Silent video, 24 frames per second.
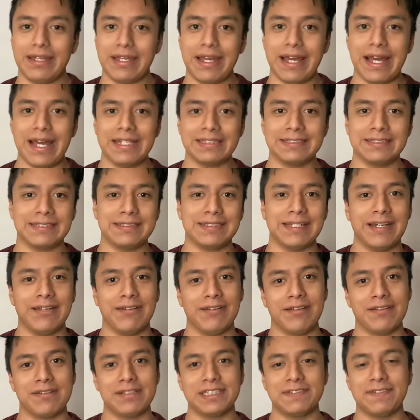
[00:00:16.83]
as the
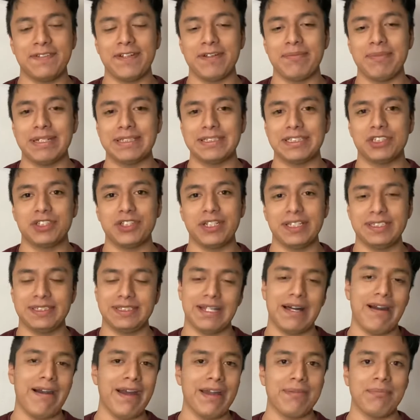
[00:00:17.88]
title of this video might suggest,
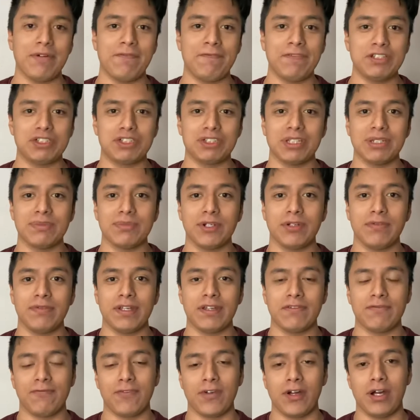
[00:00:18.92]
I'm officially
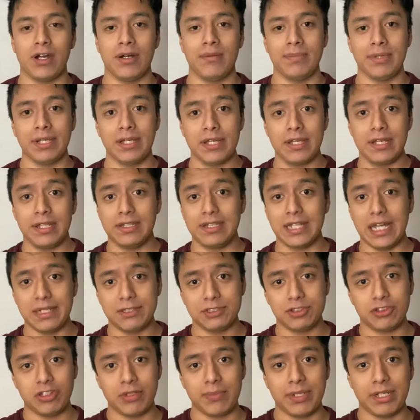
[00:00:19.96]
moving from live
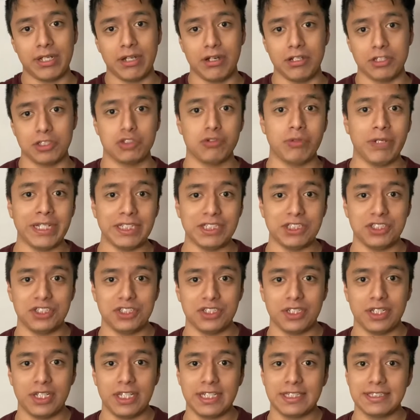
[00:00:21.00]
streaming on
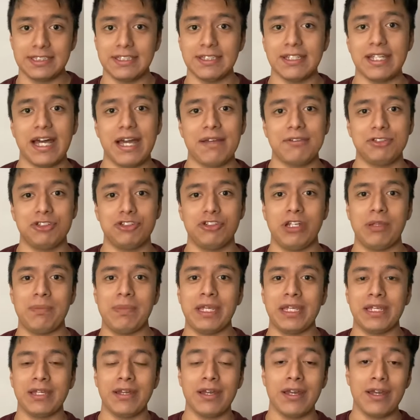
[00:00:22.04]
Twitch to live
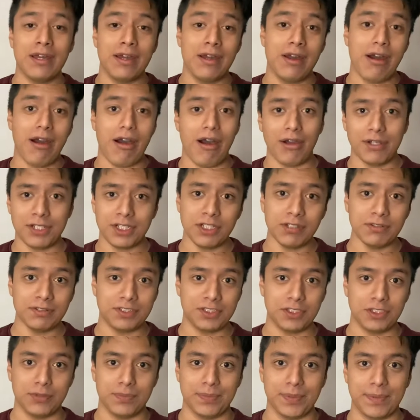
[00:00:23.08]
streaming on
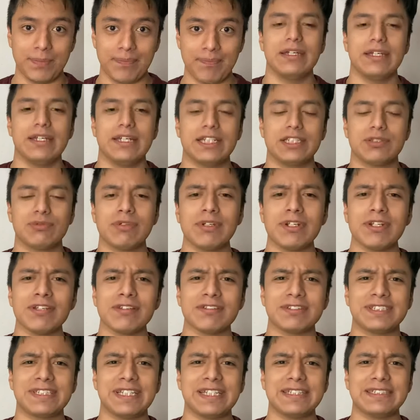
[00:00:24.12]
YouTube. It's one of
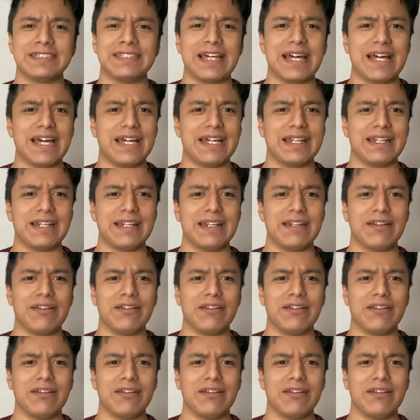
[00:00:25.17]
those things that,